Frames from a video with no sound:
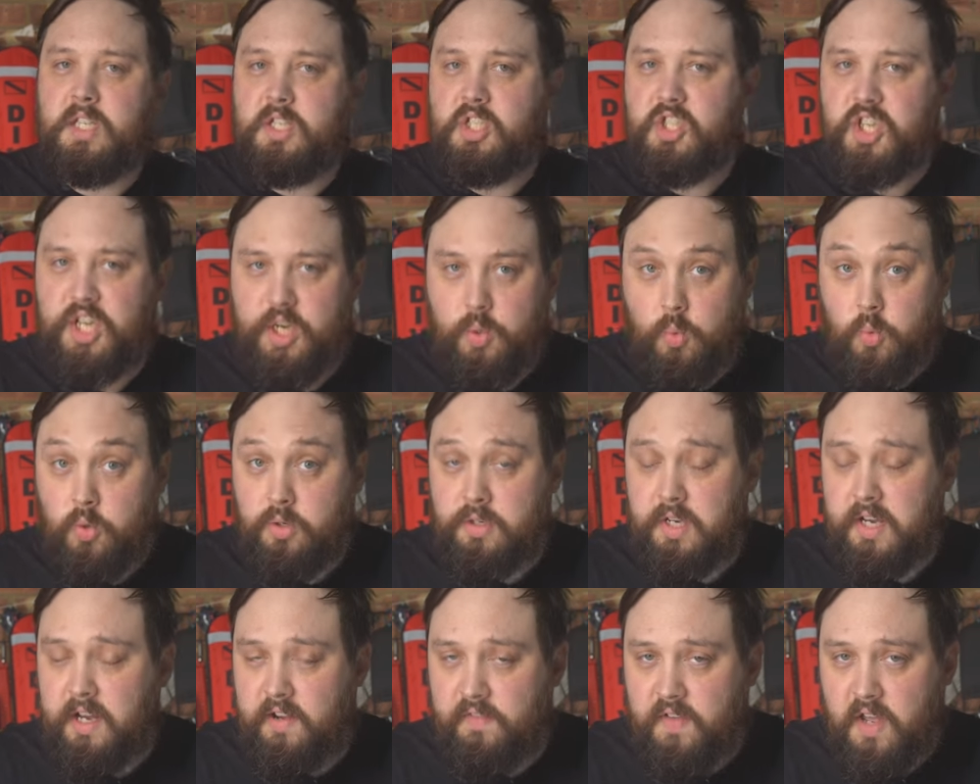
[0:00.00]
that
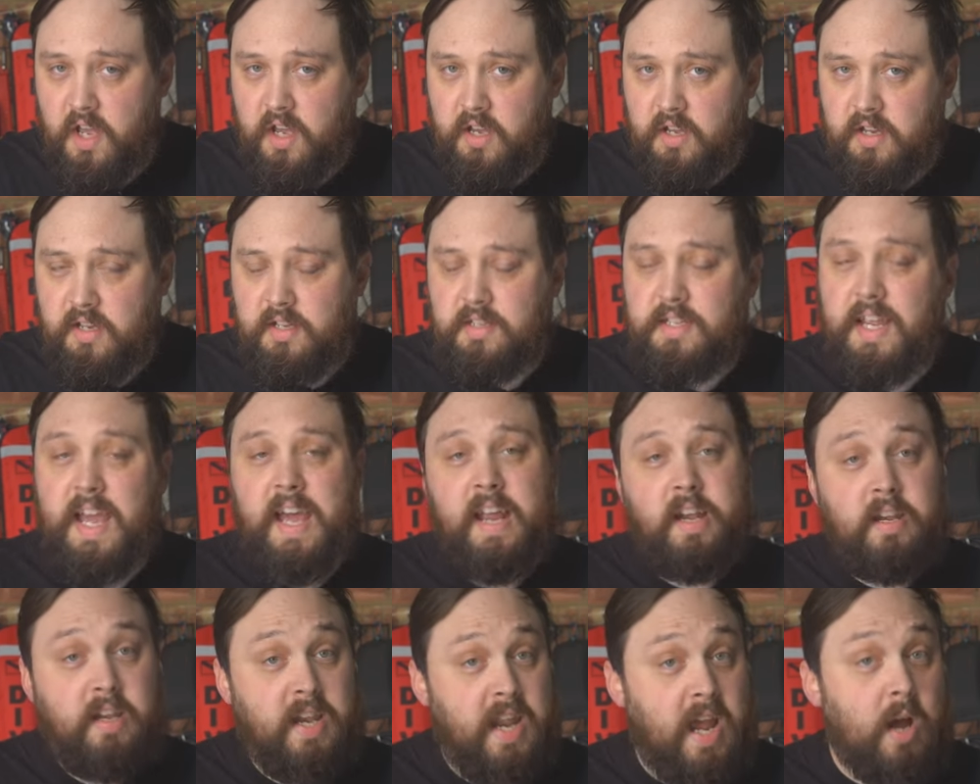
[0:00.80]
Shearwater have heard
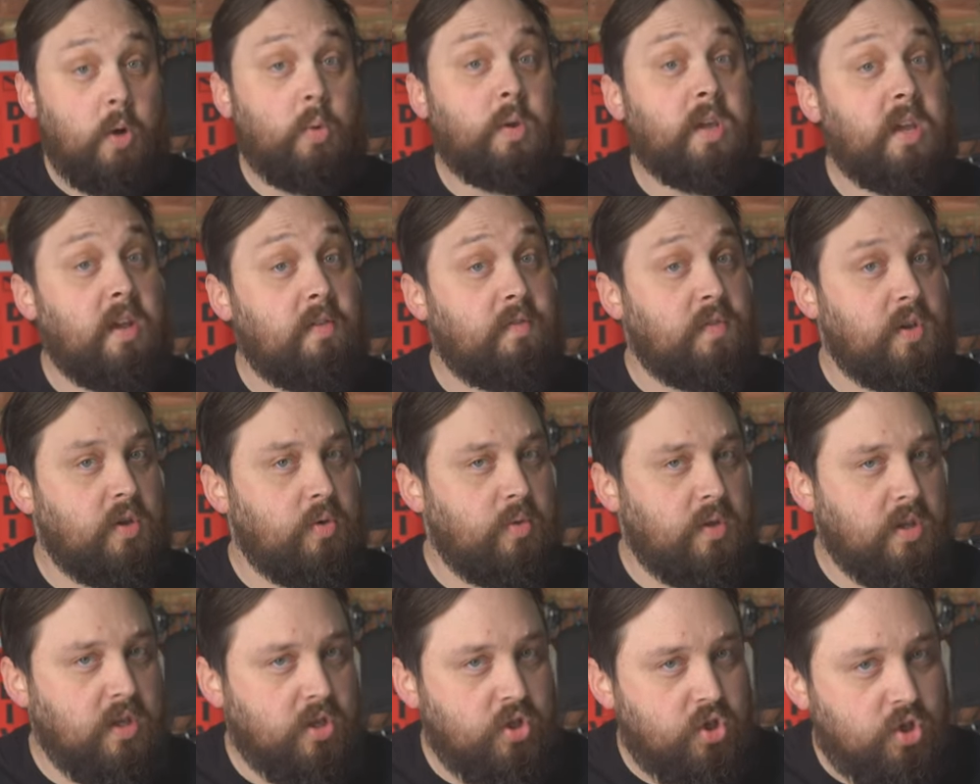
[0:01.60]
and now give
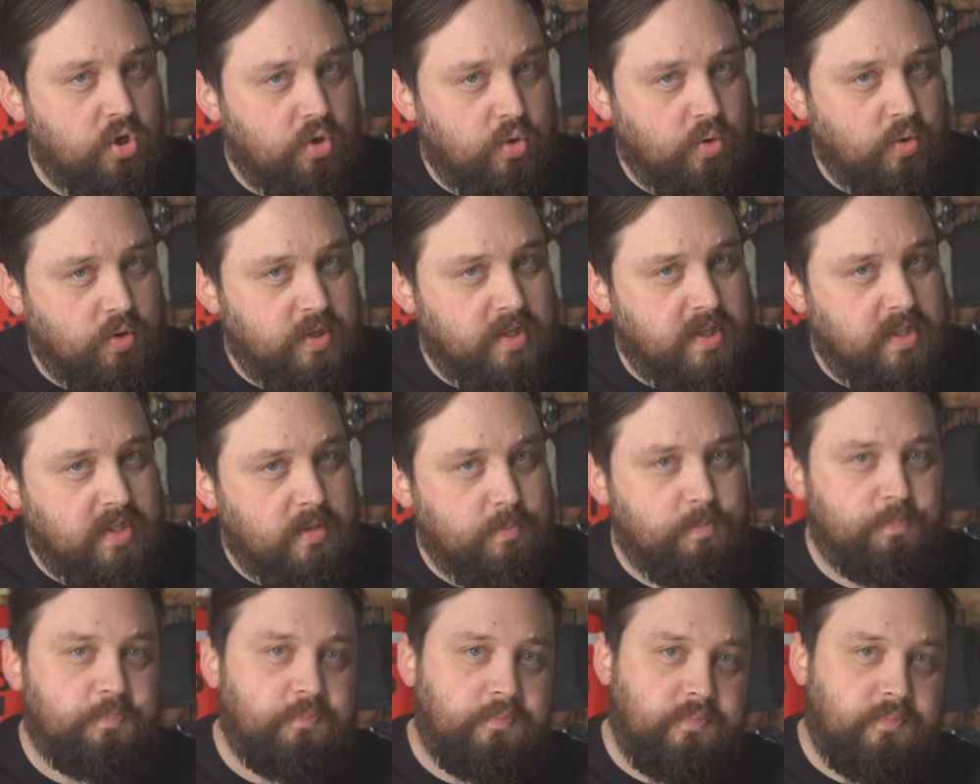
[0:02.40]
you the choice.